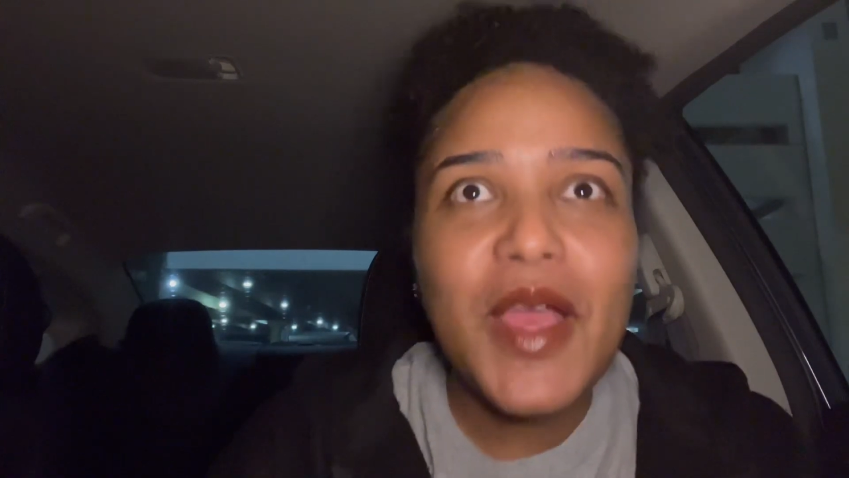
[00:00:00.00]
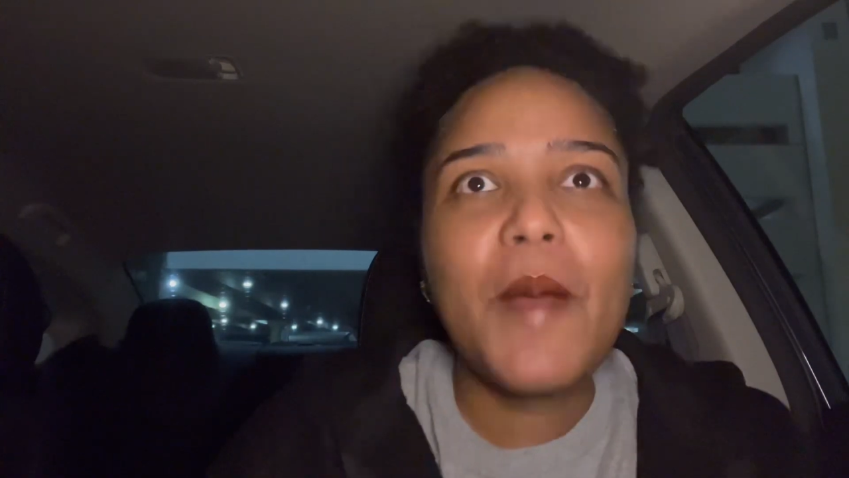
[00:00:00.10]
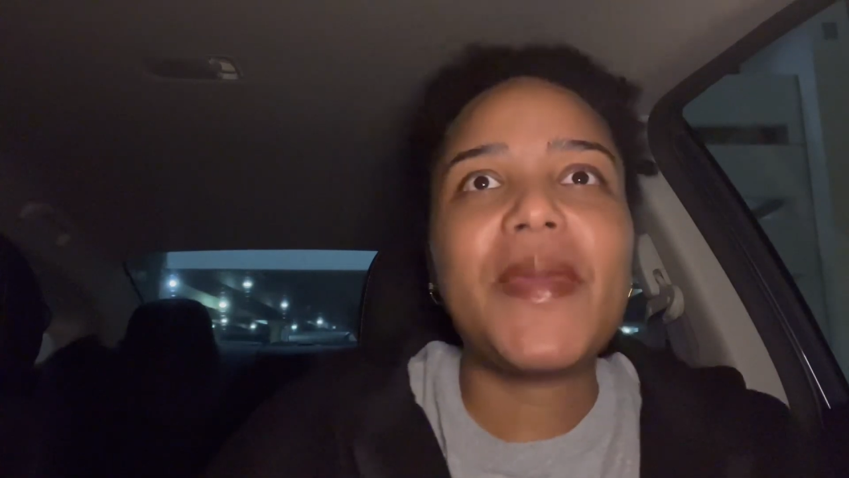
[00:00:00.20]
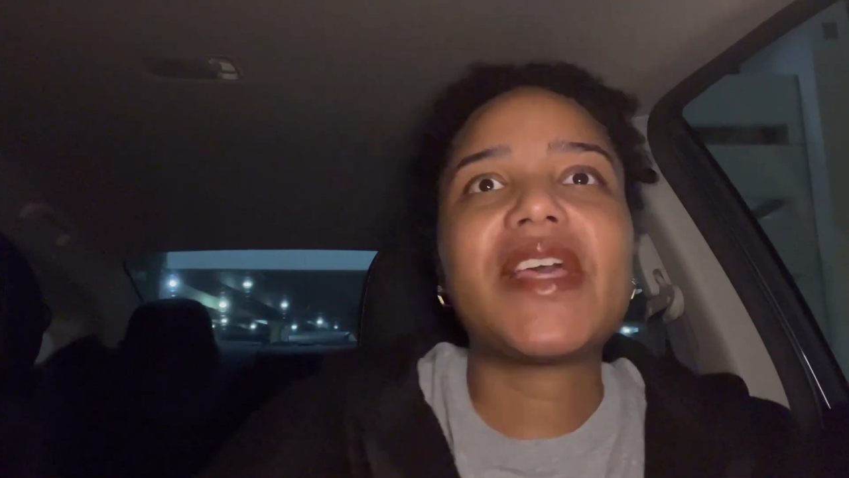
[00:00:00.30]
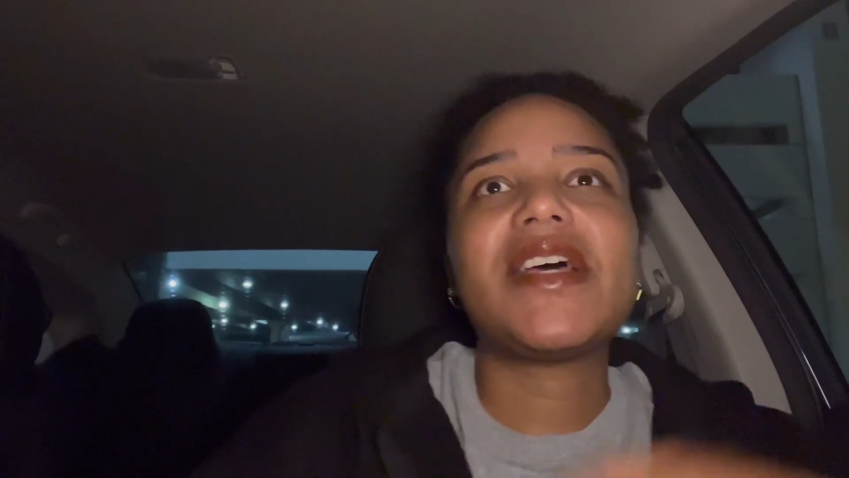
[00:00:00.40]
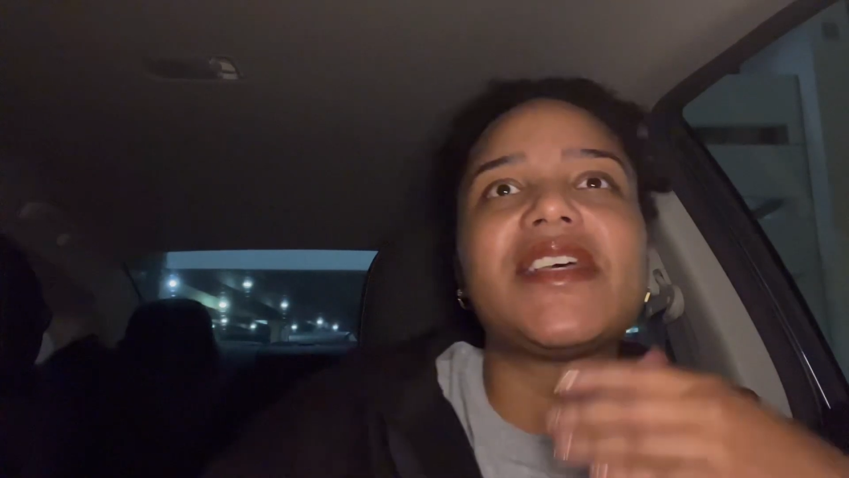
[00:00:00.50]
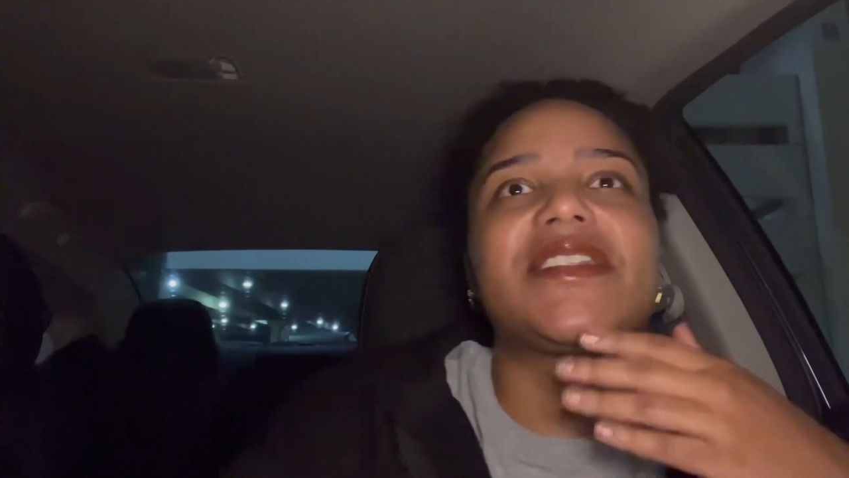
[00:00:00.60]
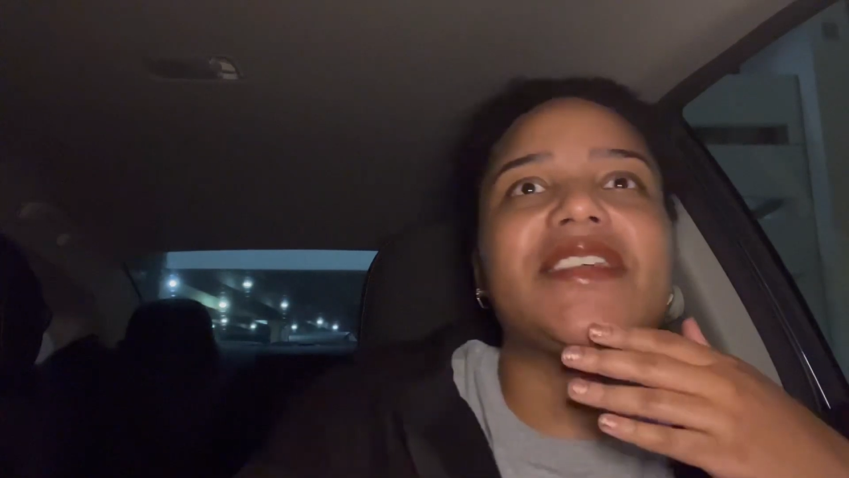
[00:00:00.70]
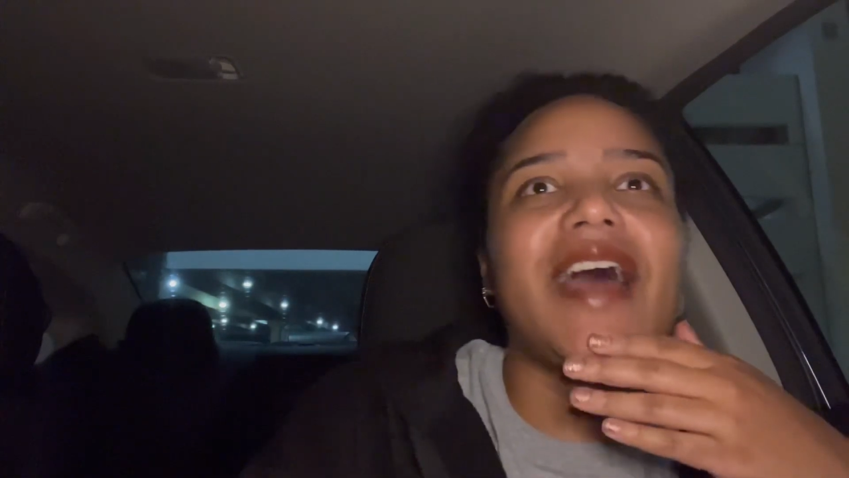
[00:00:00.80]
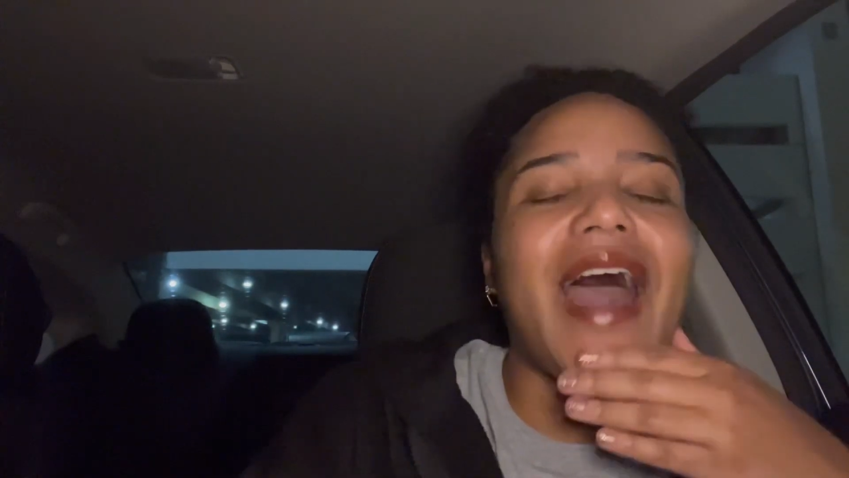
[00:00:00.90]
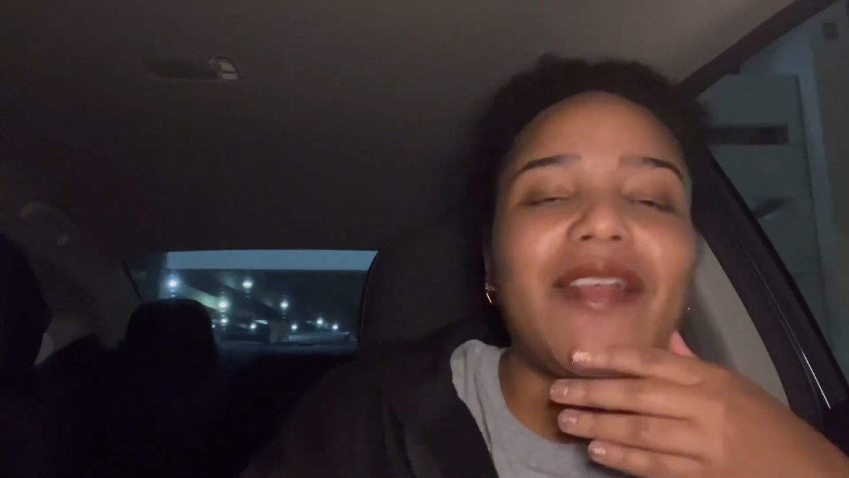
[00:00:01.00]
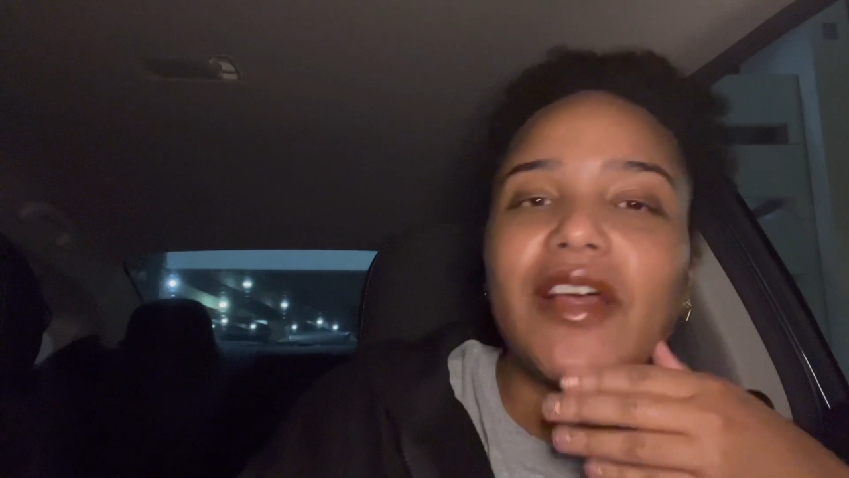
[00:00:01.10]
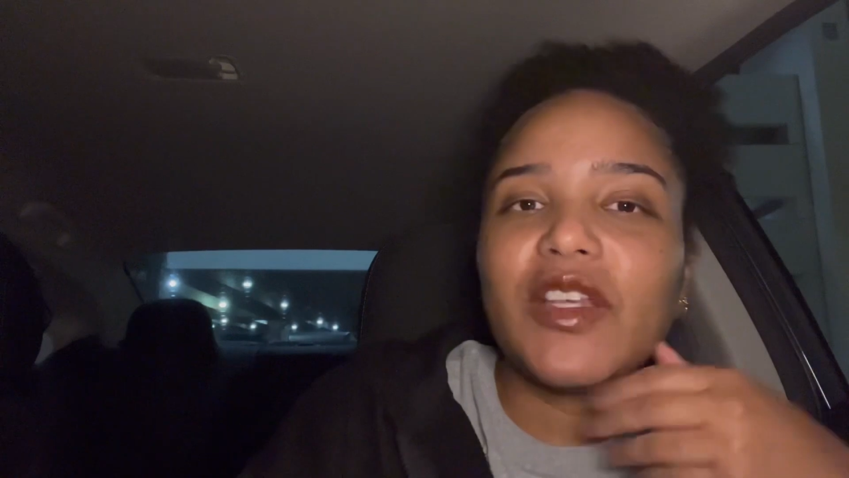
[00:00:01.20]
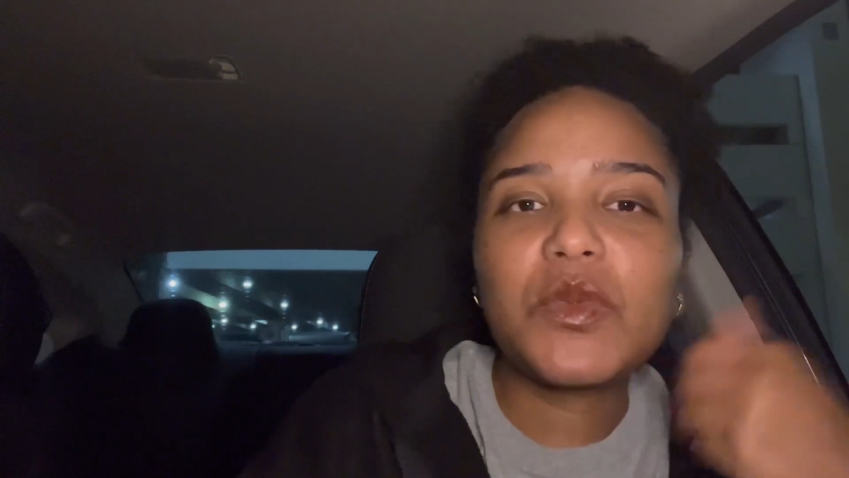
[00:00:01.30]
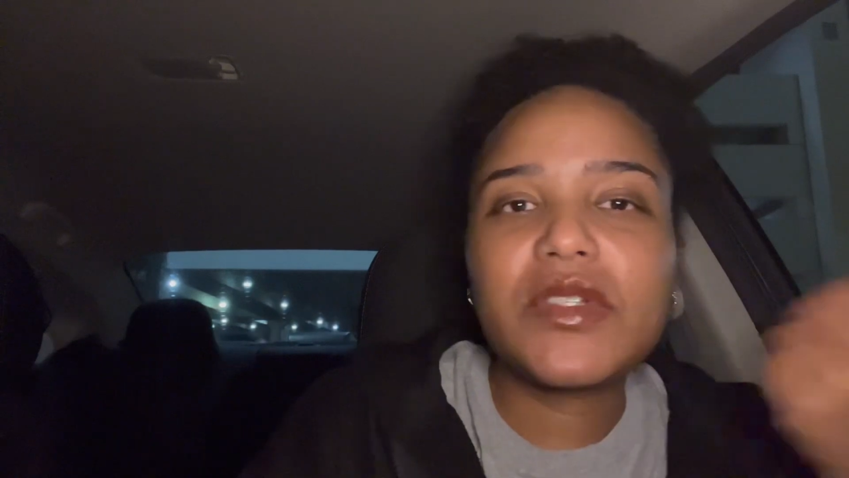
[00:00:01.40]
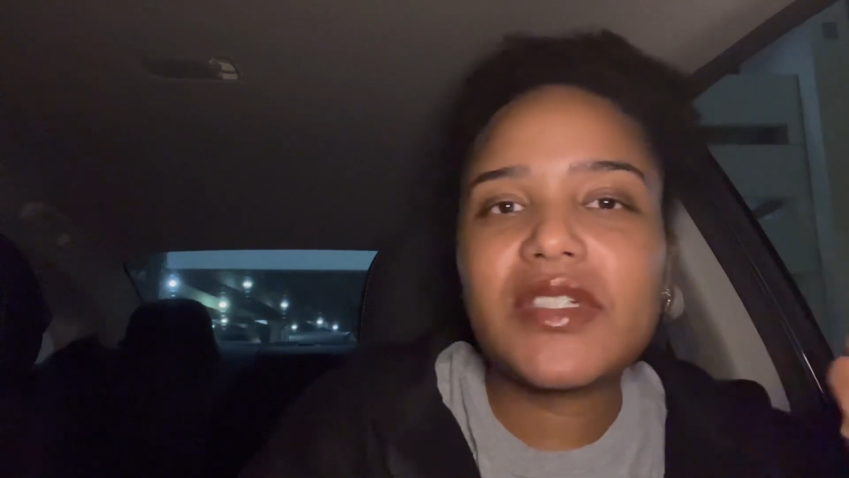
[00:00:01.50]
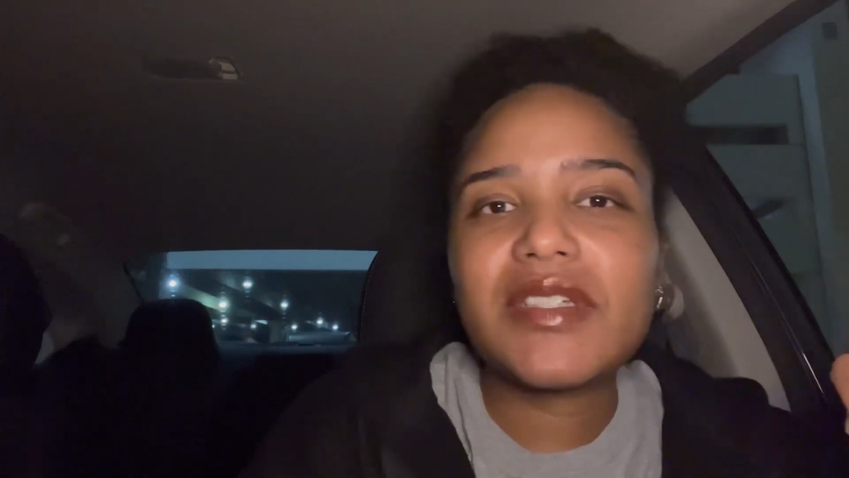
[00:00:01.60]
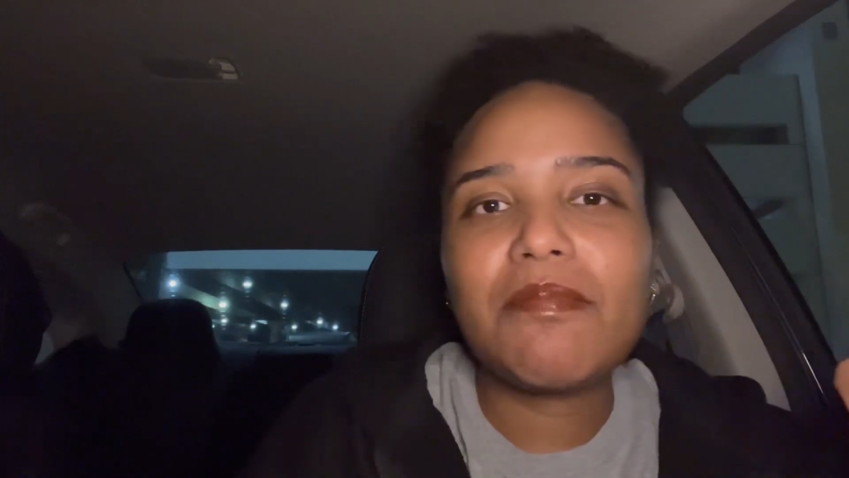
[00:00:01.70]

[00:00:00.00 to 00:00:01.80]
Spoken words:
Because I thought this was just